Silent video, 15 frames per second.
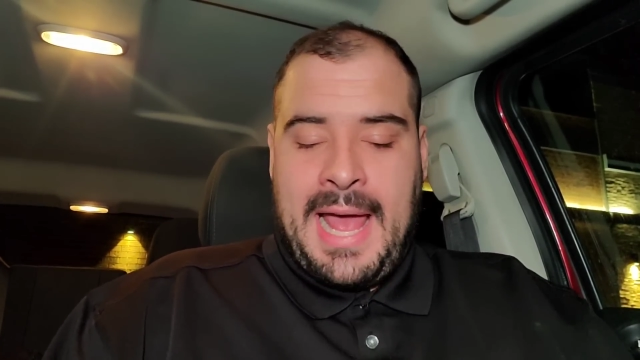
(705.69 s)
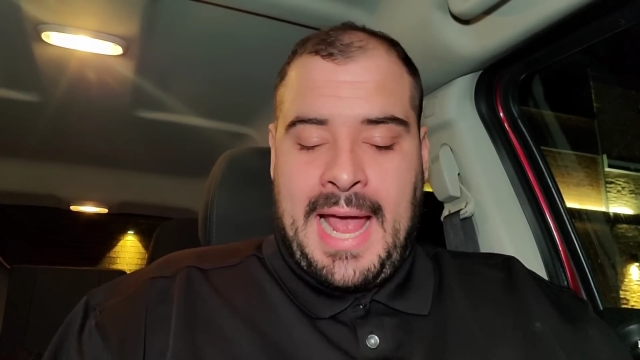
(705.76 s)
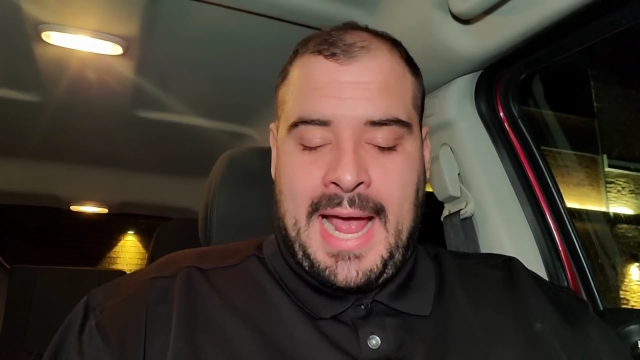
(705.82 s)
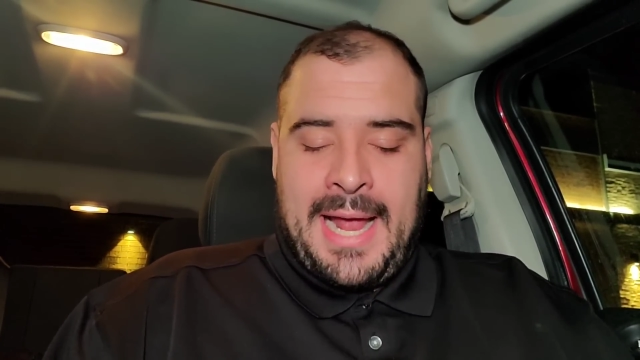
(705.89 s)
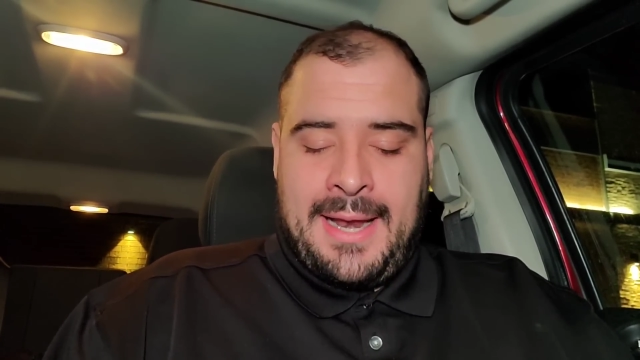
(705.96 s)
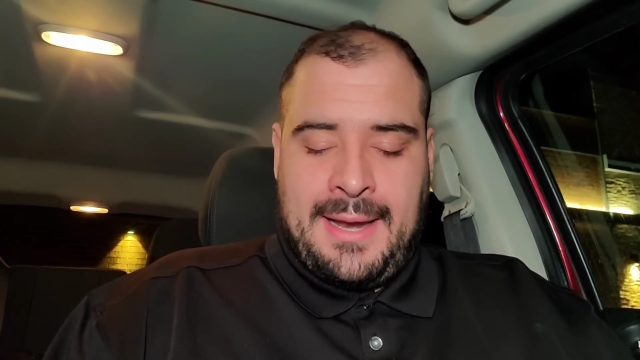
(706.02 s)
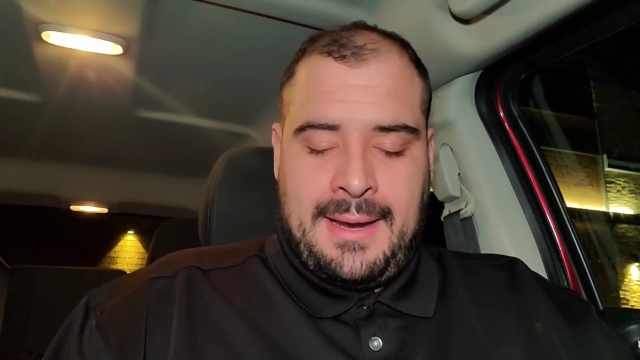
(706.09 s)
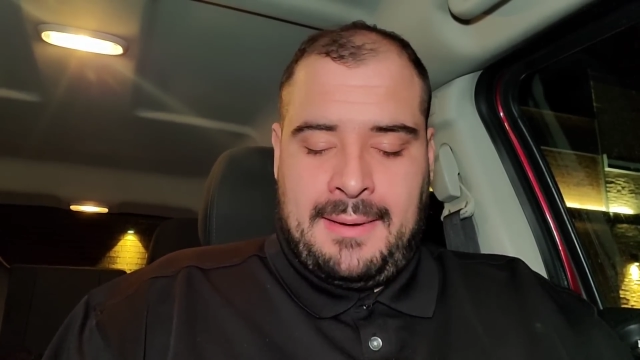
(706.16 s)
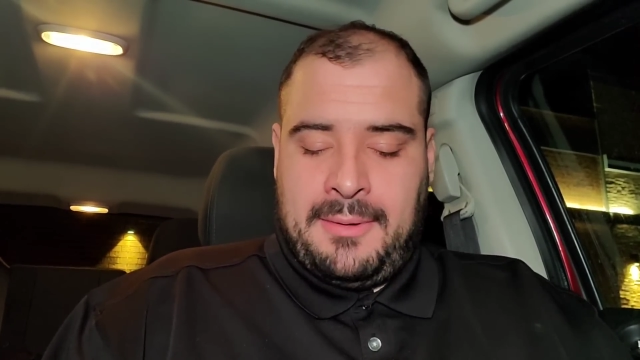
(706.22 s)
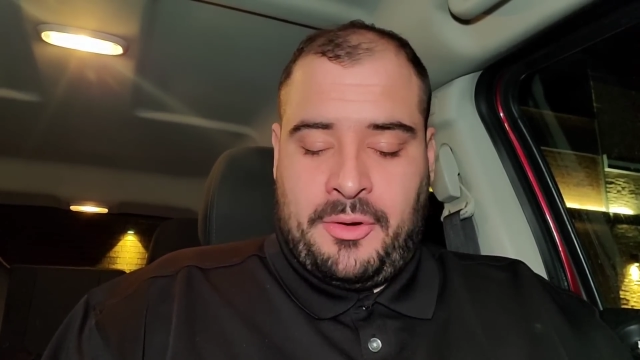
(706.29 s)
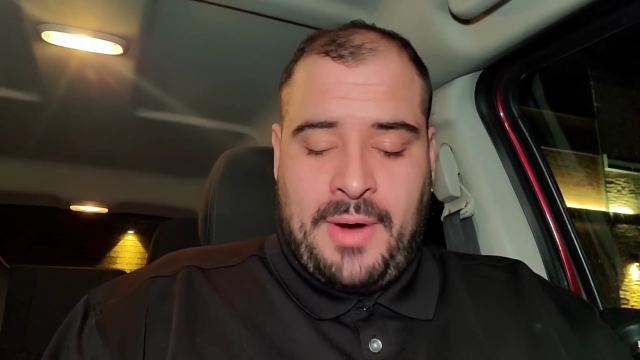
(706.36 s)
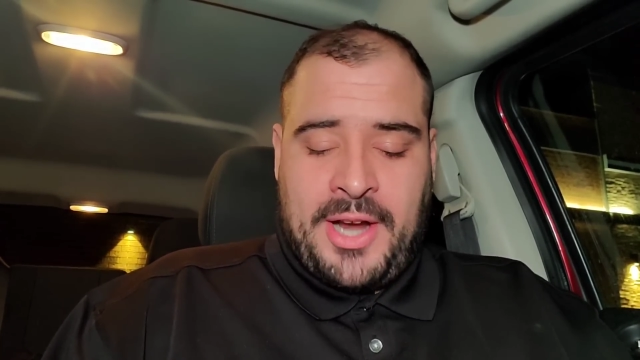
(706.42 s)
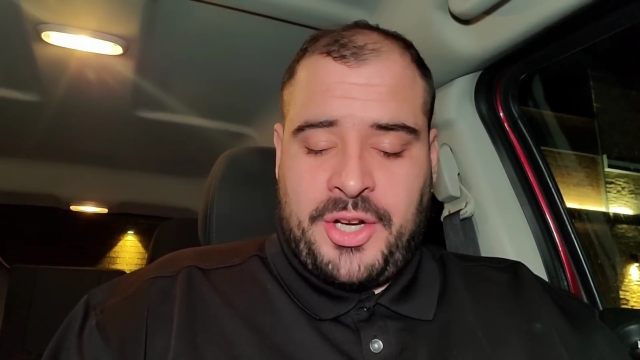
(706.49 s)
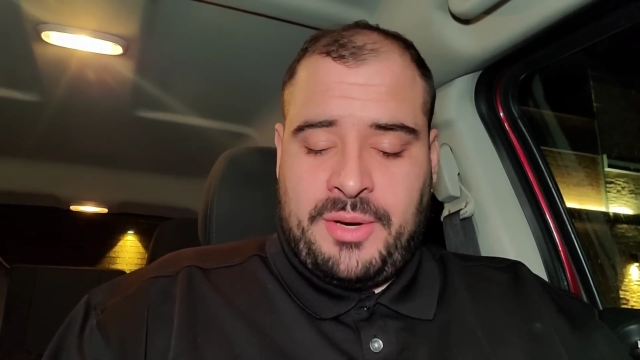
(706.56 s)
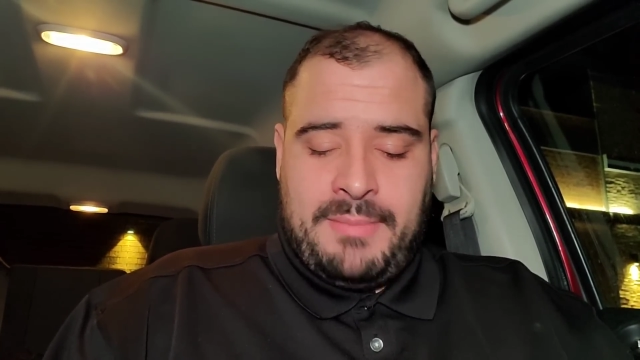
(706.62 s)
and
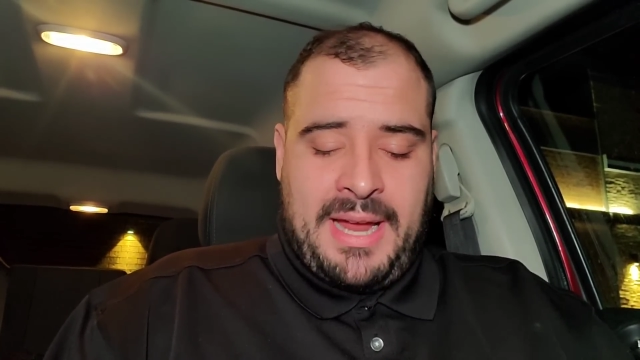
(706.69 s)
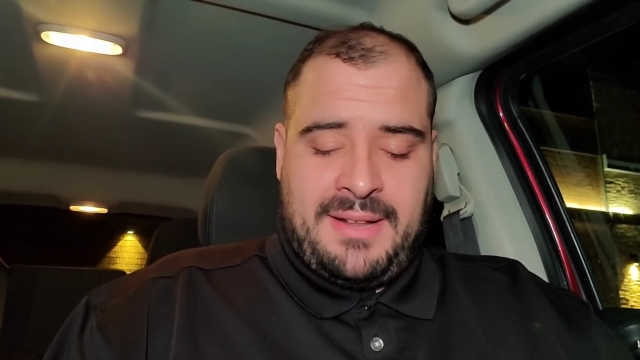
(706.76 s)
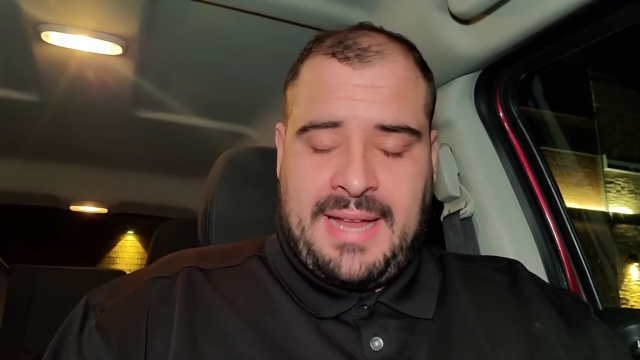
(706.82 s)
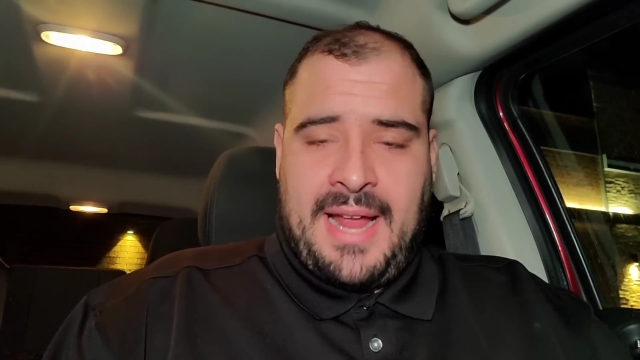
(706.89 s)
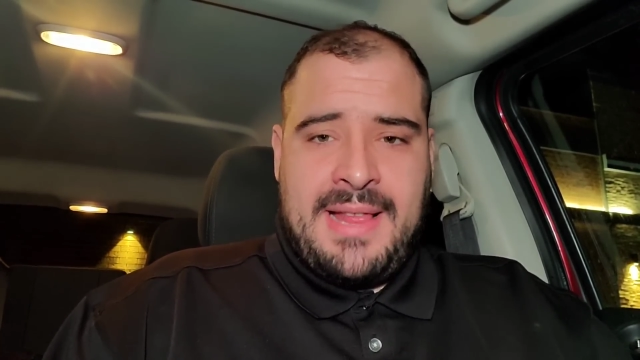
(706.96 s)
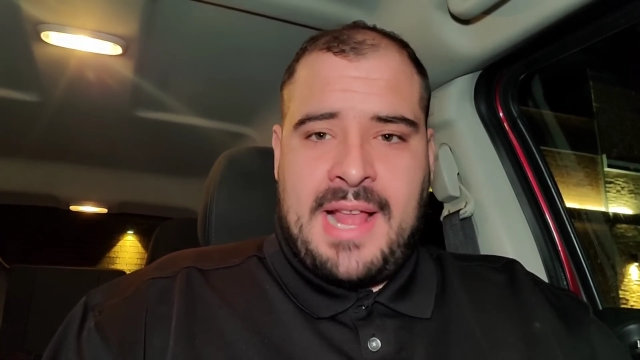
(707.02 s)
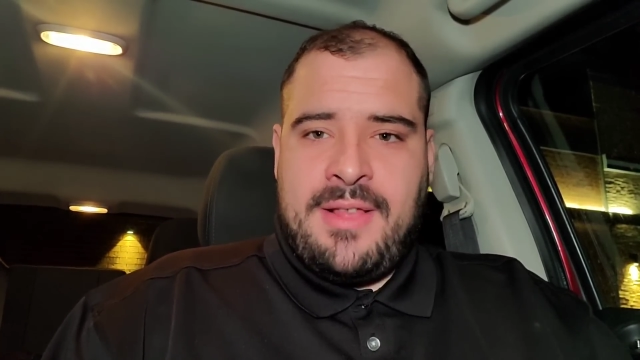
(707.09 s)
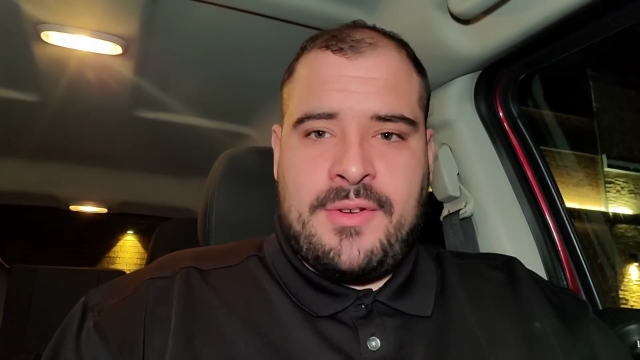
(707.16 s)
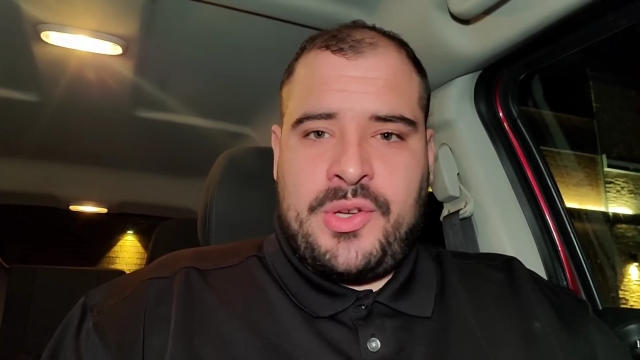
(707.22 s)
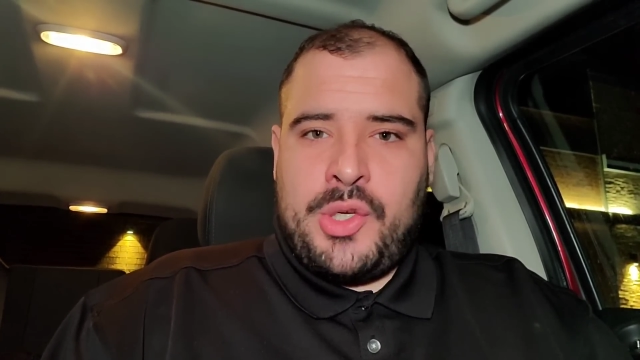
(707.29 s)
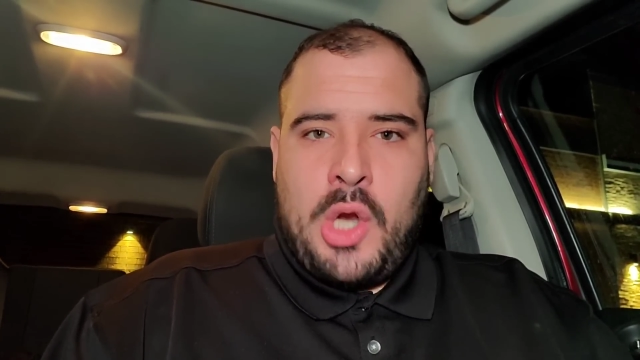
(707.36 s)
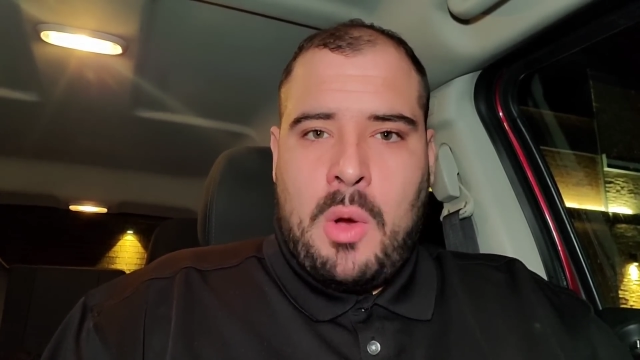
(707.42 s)
Granger maintained that there's